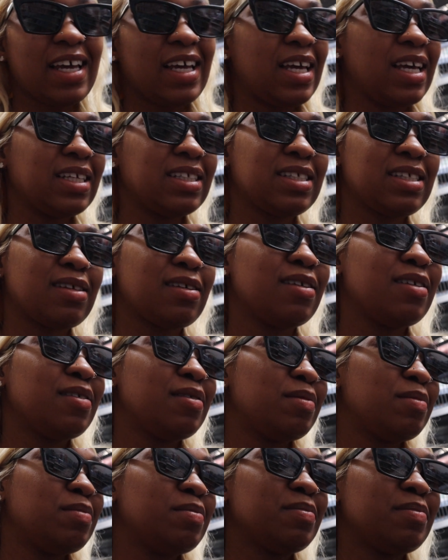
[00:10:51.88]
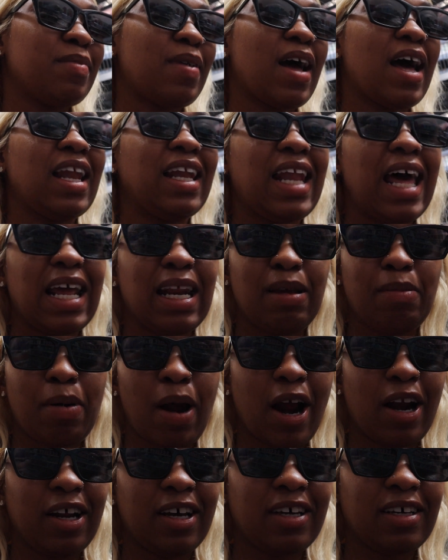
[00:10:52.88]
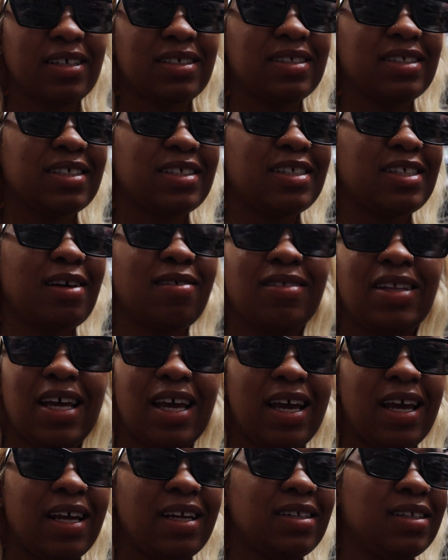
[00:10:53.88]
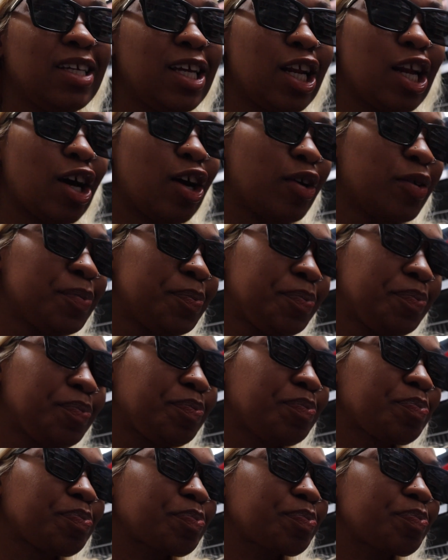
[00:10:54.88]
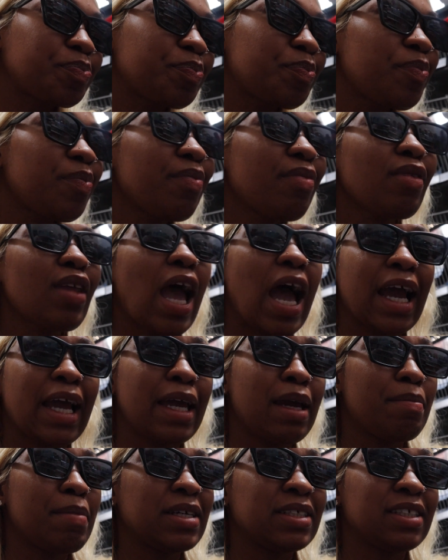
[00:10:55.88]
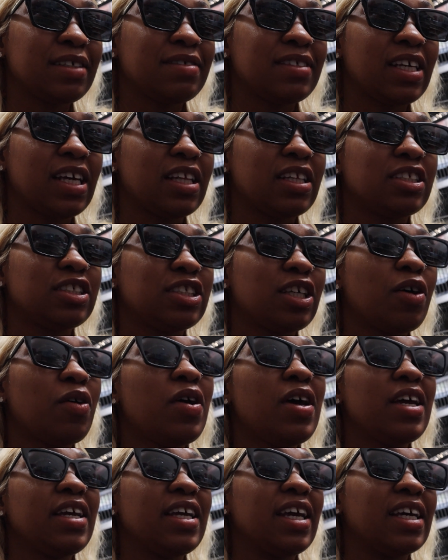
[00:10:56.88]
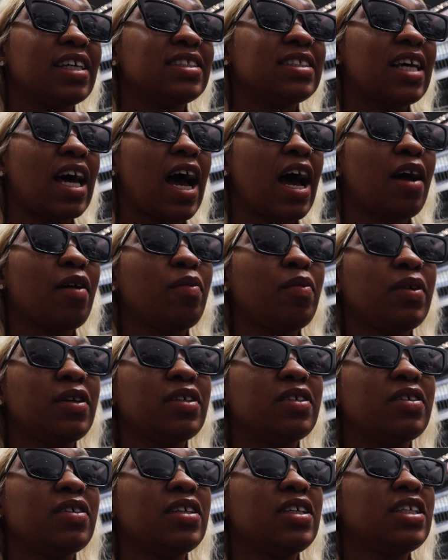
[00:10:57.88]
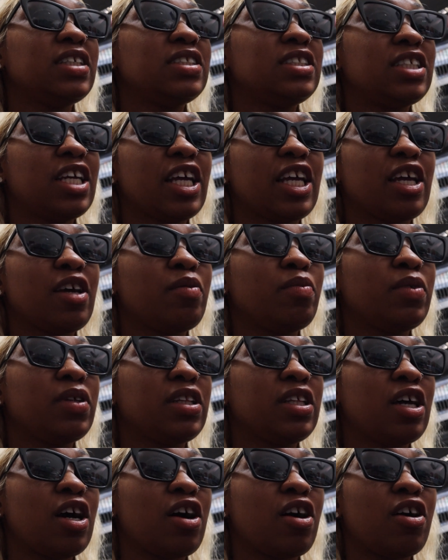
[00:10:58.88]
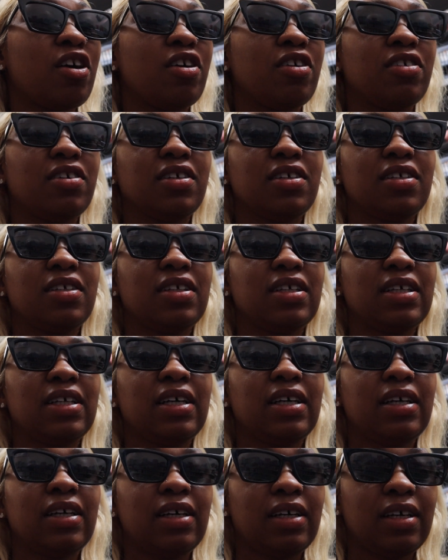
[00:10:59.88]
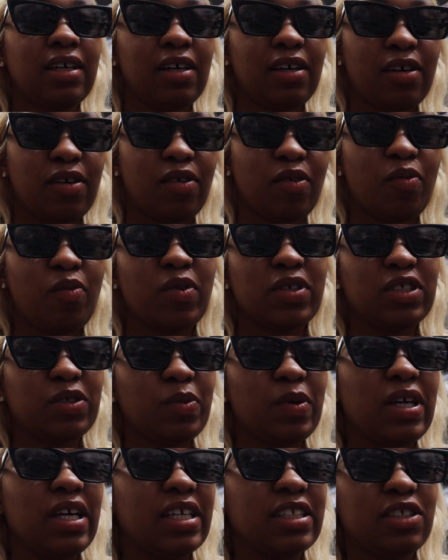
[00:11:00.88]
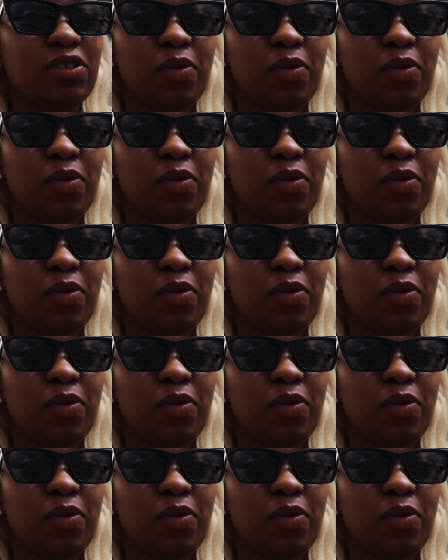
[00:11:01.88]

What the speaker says: get some lady products so that, you know, I can get myself together. So, yes, I will check in with y'all once we get